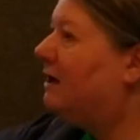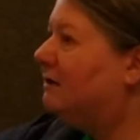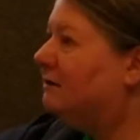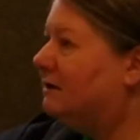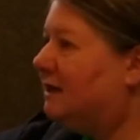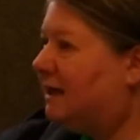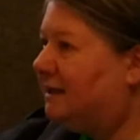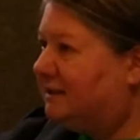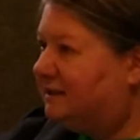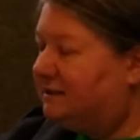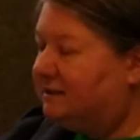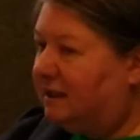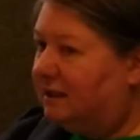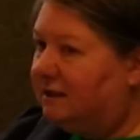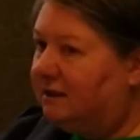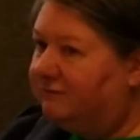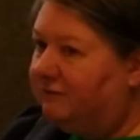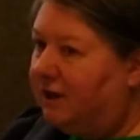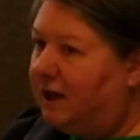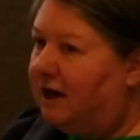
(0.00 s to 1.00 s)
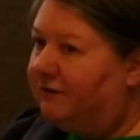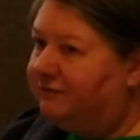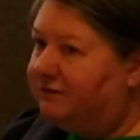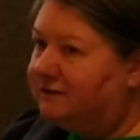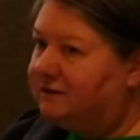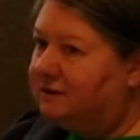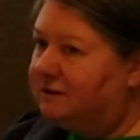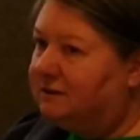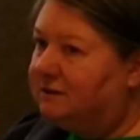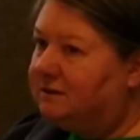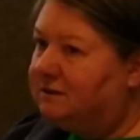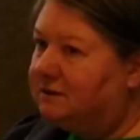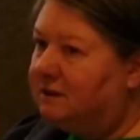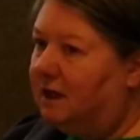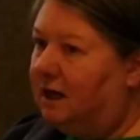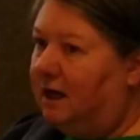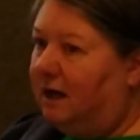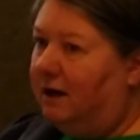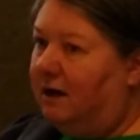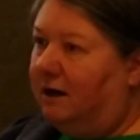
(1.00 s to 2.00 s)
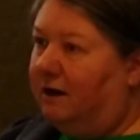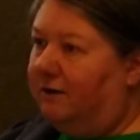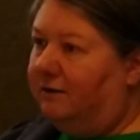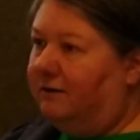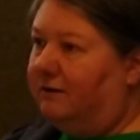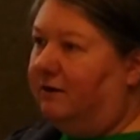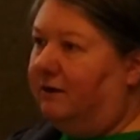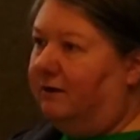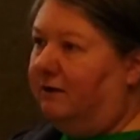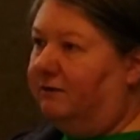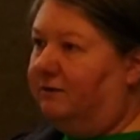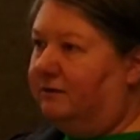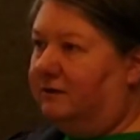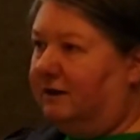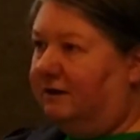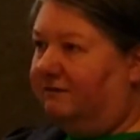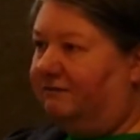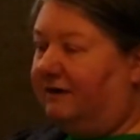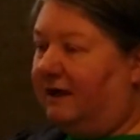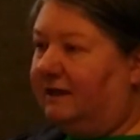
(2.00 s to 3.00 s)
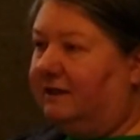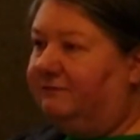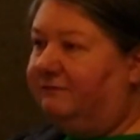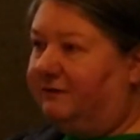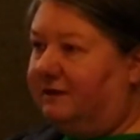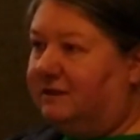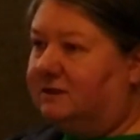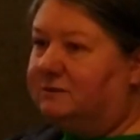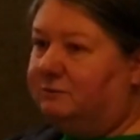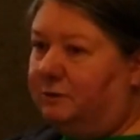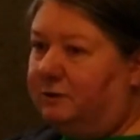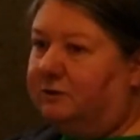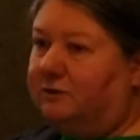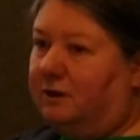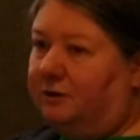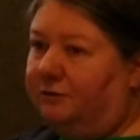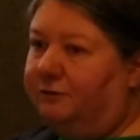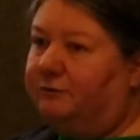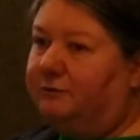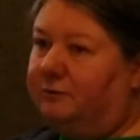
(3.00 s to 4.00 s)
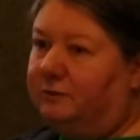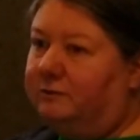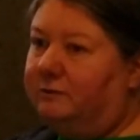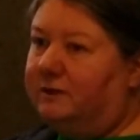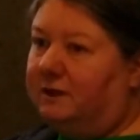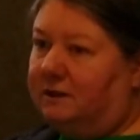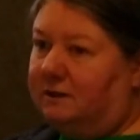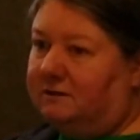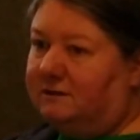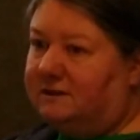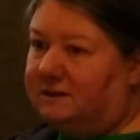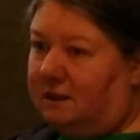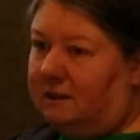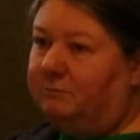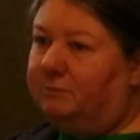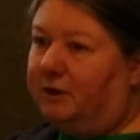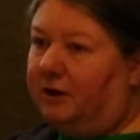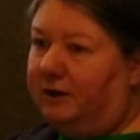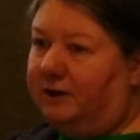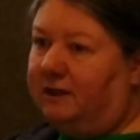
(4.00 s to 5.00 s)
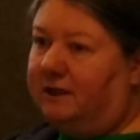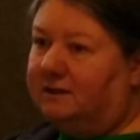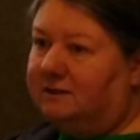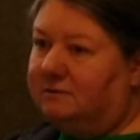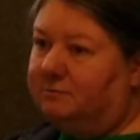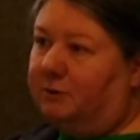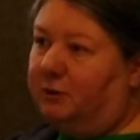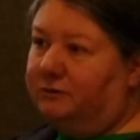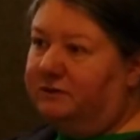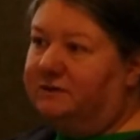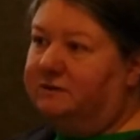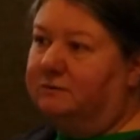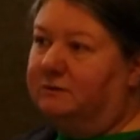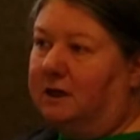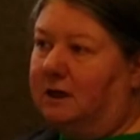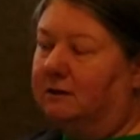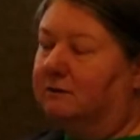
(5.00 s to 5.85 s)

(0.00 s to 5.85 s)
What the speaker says: kind of state level offices, the filing fees will go through the state party as opposed to our